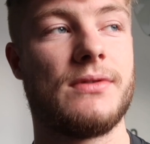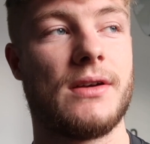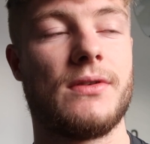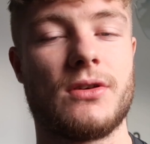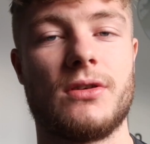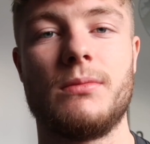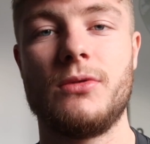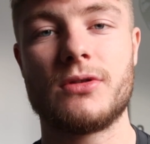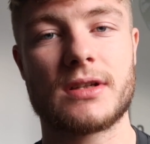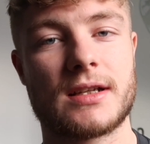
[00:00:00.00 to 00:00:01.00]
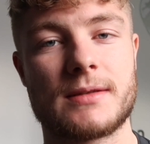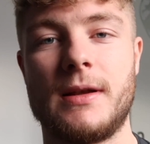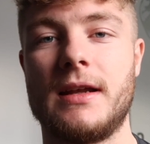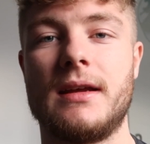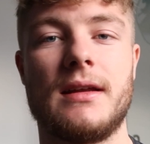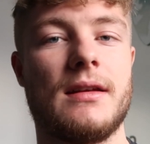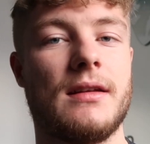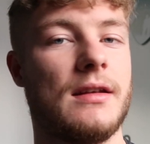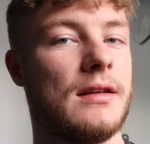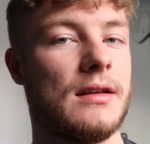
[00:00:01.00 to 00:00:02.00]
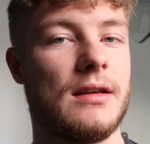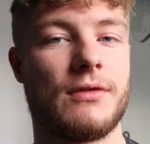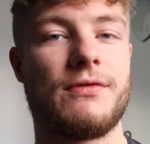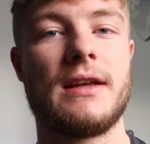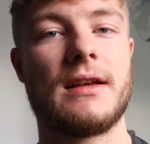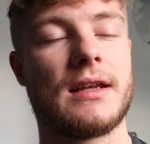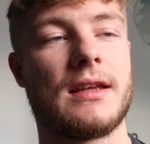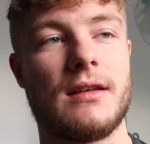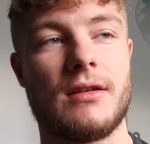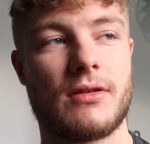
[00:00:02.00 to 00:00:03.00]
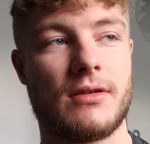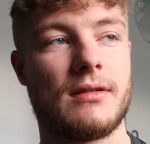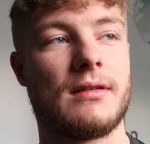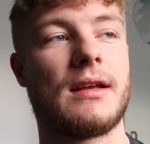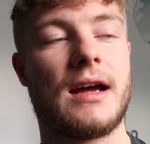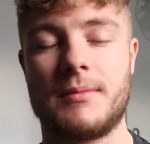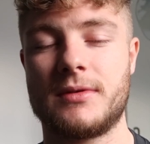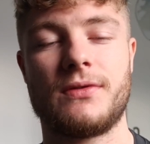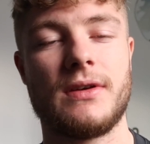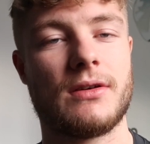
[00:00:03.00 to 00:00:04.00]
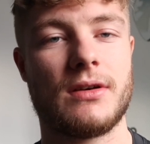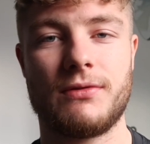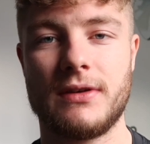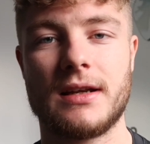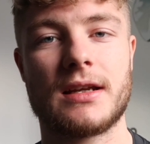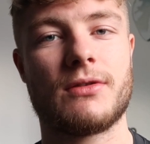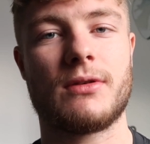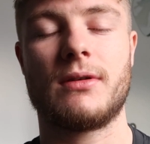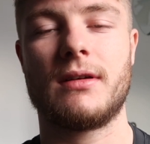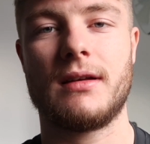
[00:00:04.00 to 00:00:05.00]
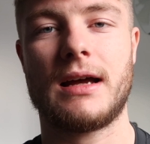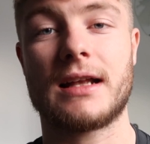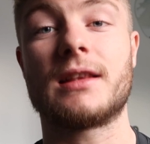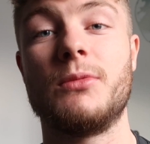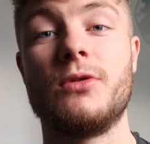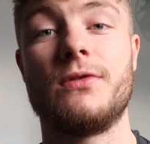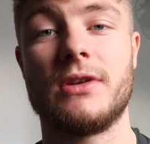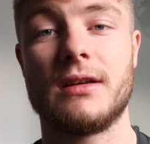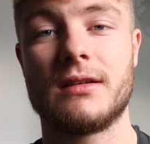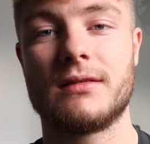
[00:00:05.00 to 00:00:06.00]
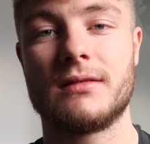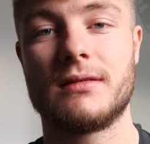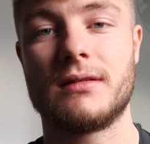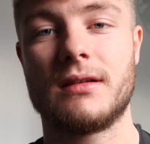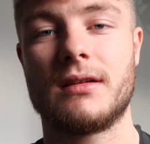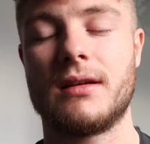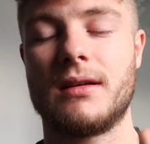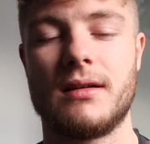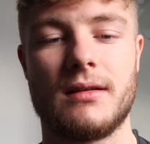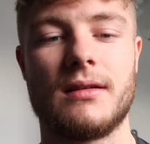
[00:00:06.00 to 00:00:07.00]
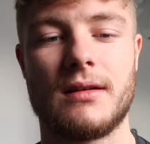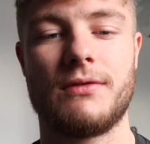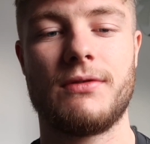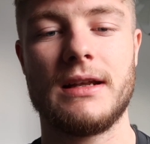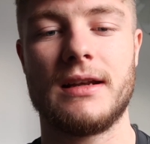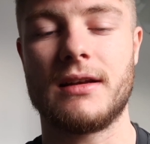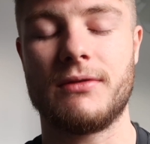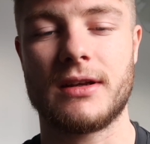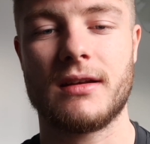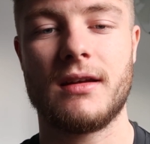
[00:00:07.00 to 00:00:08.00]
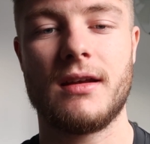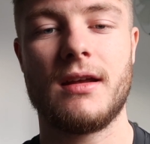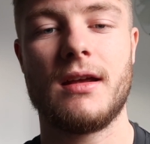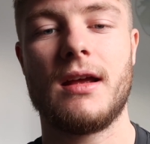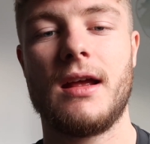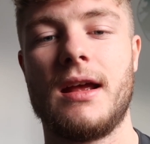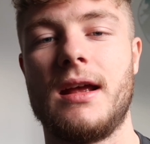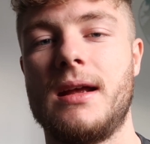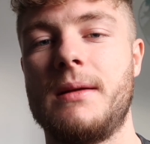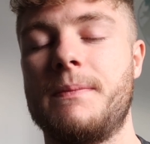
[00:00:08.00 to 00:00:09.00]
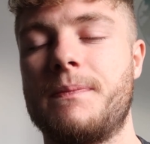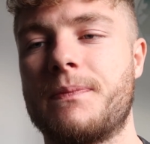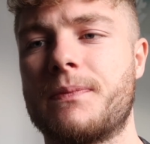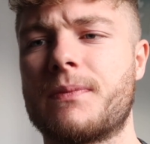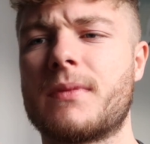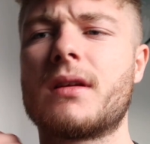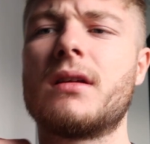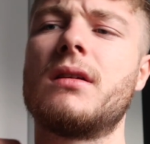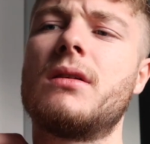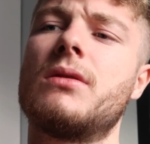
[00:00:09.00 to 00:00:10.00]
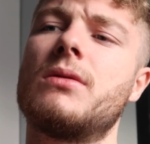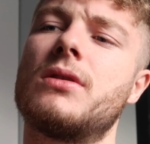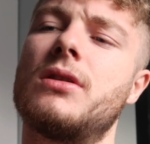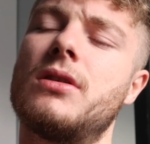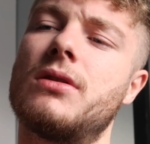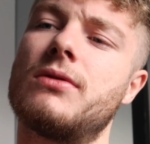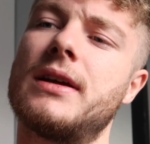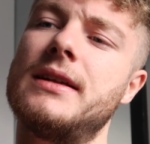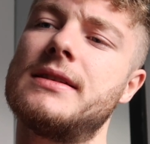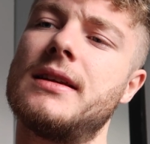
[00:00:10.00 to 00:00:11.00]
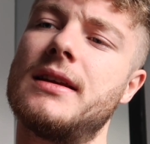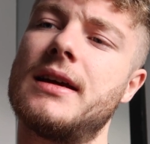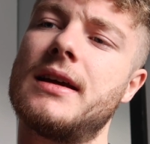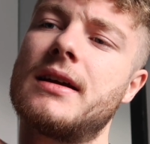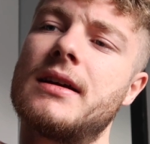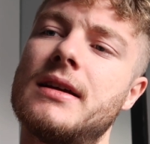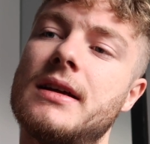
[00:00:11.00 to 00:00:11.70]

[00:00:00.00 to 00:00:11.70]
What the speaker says: very, very good. The music that's playing, you feel like you're, the atmosphere, you feel like you're at the movie. The feeling of it. The other rides in there,